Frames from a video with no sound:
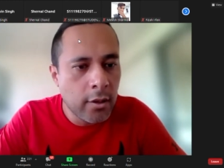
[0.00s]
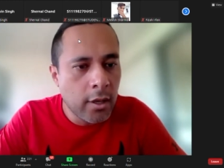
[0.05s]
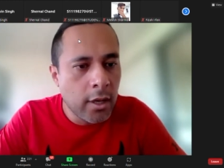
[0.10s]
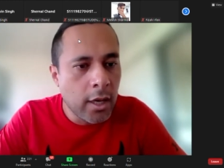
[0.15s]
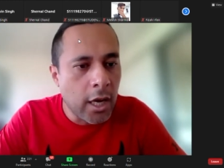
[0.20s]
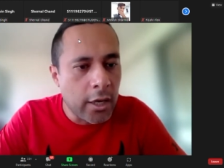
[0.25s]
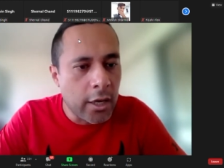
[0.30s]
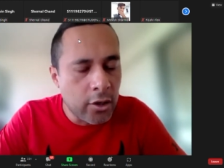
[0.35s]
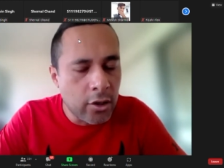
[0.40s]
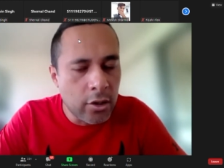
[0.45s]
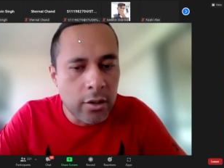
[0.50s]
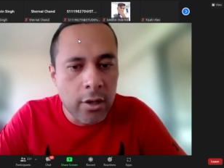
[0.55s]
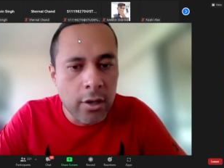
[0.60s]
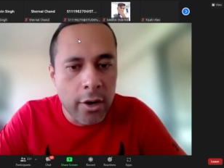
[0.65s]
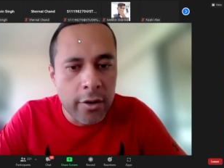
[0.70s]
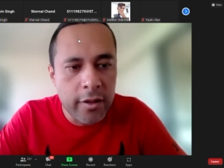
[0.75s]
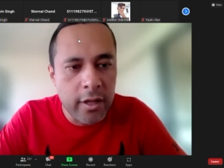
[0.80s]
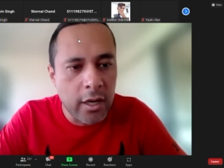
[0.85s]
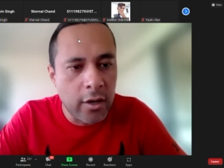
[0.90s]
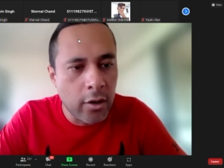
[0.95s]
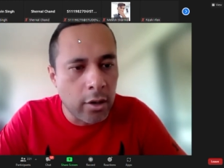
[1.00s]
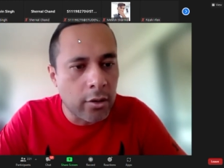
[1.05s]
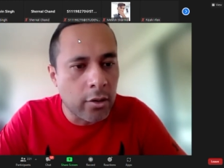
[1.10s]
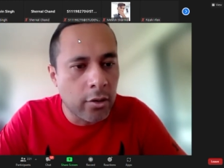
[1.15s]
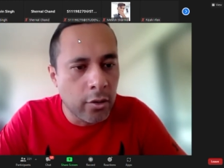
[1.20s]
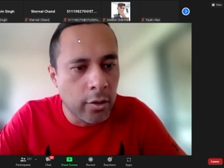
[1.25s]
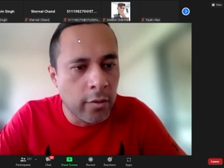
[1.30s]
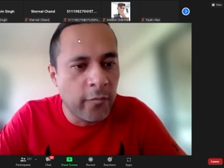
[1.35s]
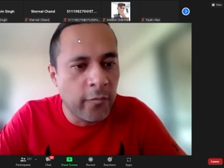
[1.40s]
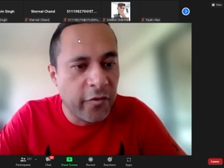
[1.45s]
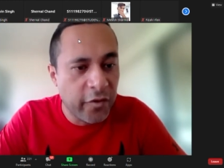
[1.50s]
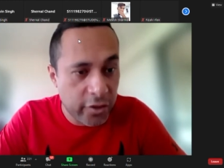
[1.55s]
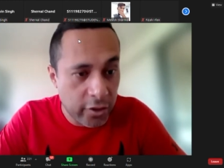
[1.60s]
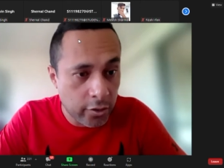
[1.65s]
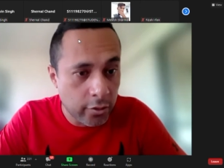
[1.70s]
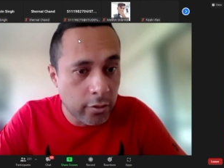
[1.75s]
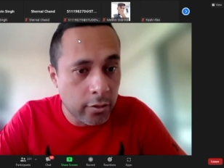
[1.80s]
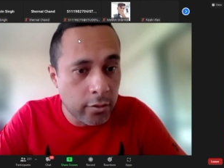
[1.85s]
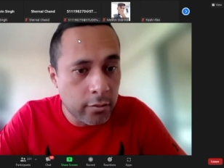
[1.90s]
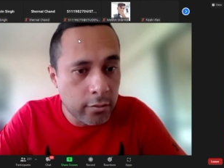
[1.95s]
and you know they're not good for
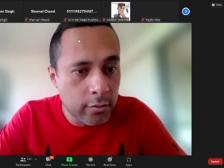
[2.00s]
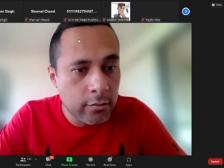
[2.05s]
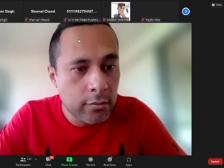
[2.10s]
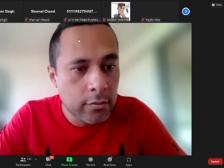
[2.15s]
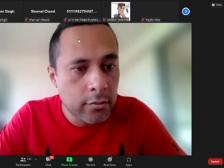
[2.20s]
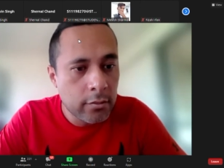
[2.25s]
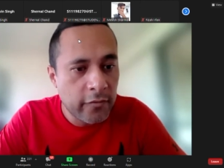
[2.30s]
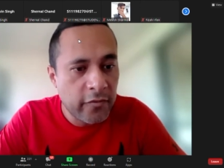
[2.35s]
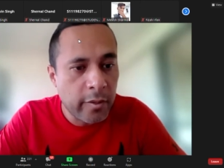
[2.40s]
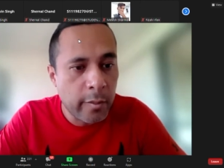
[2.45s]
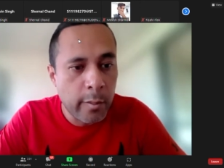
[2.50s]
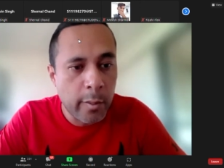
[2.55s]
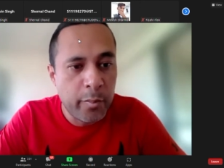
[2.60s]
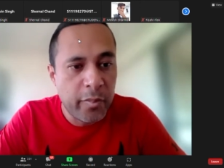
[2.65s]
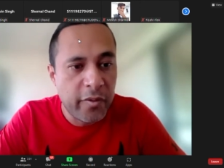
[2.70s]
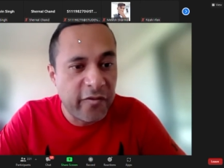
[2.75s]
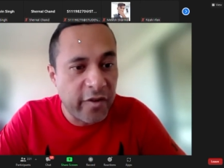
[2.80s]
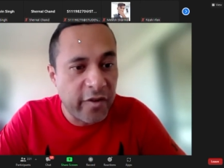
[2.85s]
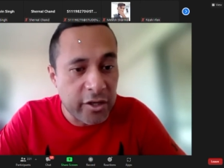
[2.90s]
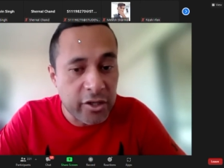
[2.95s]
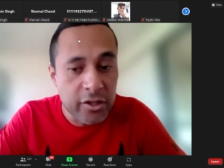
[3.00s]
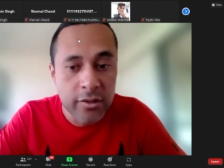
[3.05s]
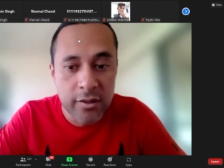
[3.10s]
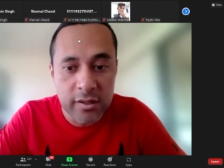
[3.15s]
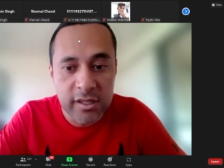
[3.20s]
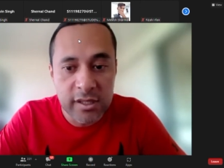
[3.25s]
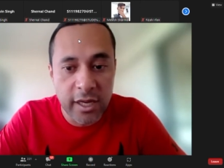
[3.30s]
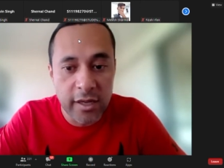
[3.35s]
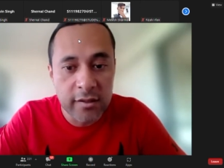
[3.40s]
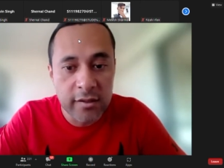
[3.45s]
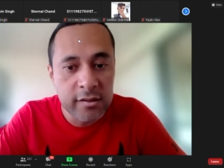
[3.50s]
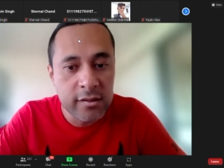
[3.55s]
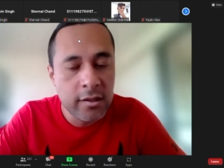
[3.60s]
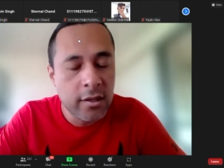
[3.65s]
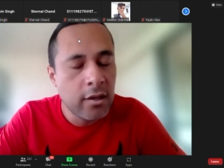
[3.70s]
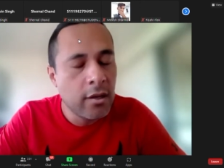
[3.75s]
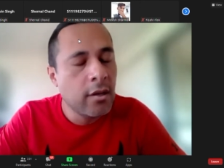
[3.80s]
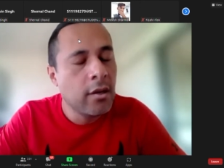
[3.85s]
you from a professional sense,